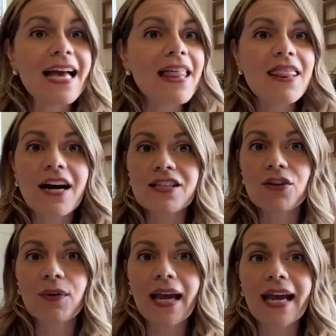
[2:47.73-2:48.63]
That's
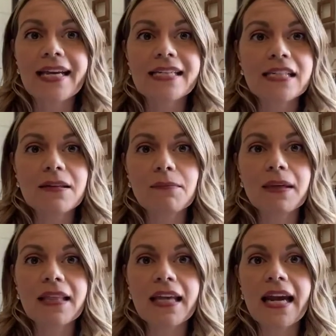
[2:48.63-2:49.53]
okay. It doesn't
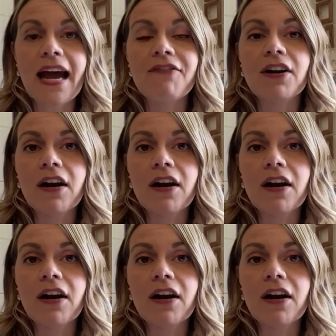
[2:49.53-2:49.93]
mean that I have an